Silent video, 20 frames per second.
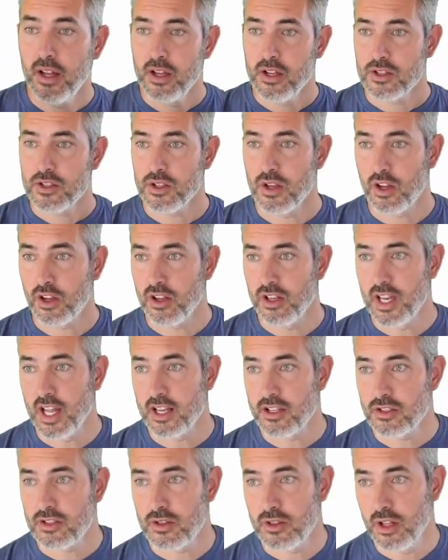so it
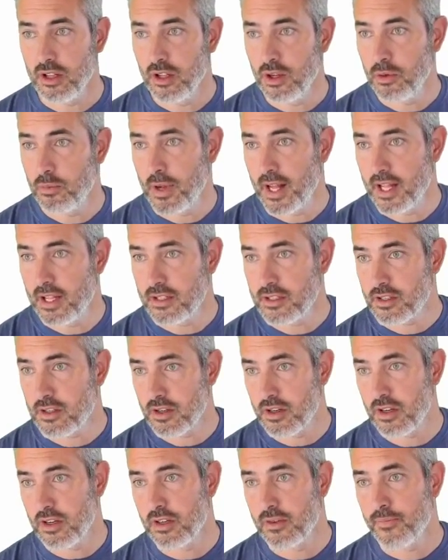connects to the load
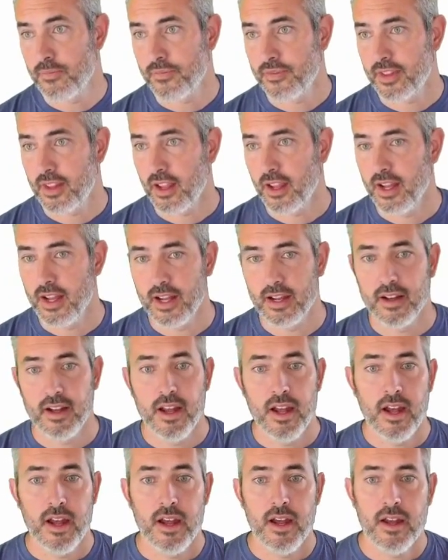balancer.
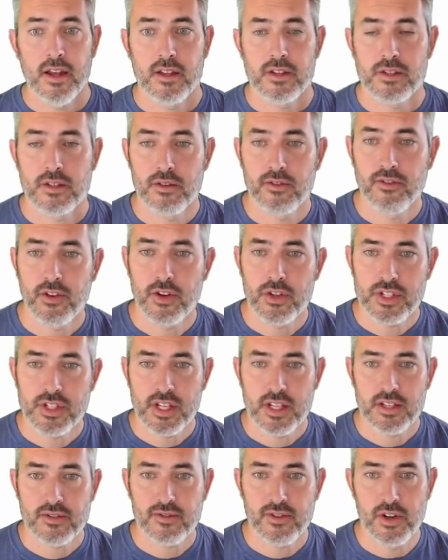So first
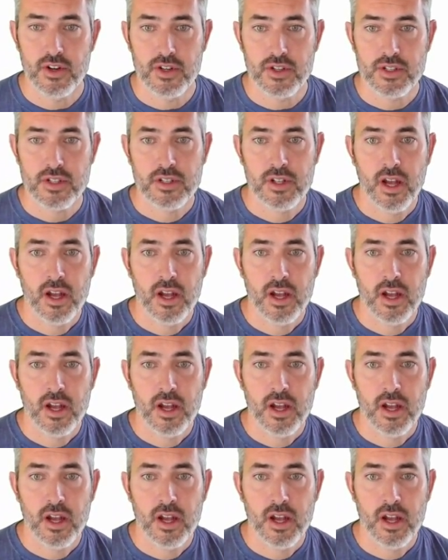things first,